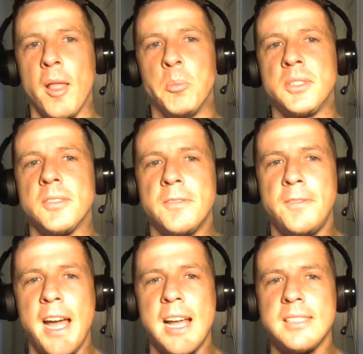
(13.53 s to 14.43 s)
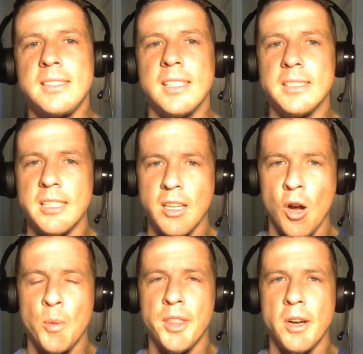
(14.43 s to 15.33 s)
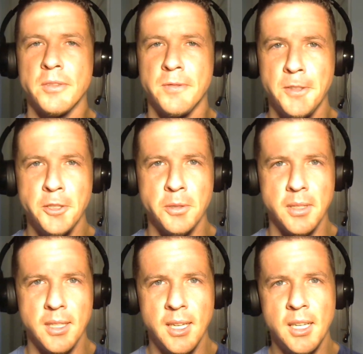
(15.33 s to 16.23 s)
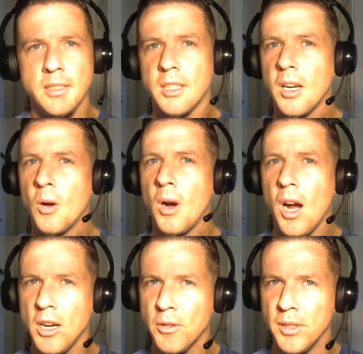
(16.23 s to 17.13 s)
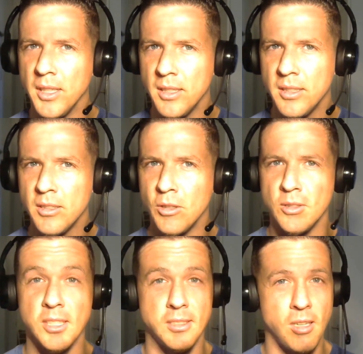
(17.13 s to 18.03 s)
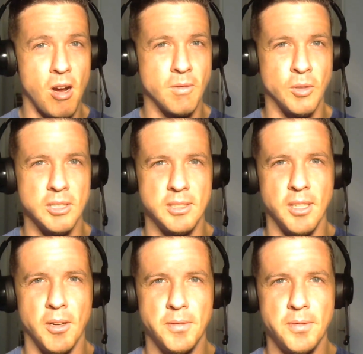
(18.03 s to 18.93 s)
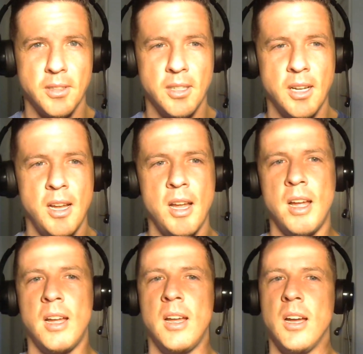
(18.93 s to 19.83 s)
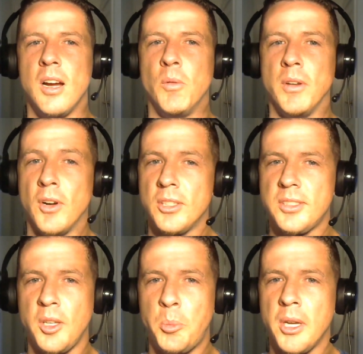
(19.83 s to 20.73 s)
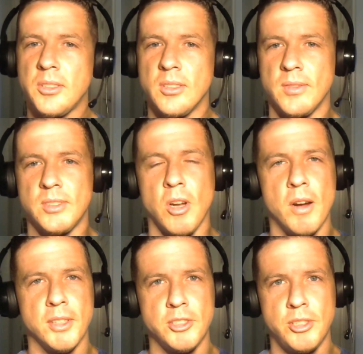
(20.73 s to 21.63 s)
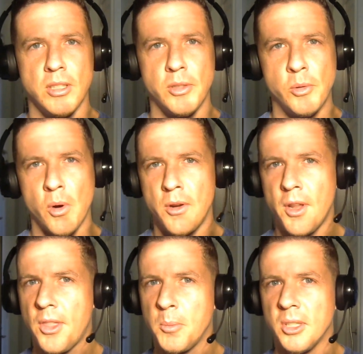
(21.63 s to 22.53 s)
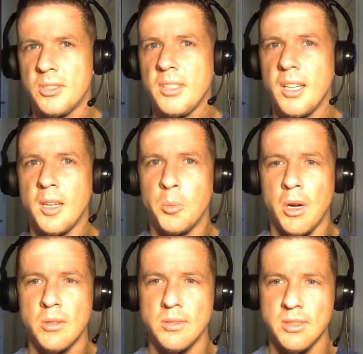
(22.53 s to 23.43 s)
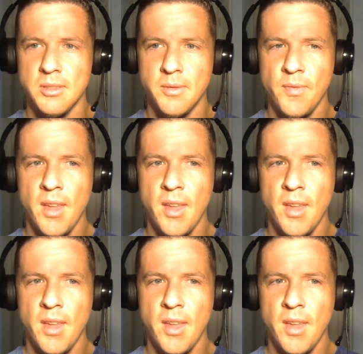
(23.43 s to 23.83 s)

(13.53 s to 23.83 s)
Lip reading: But to fast is to go without food, to go hungry, or to starve oneself. We've all seen pictures of starving children who are nothing but skin and bones.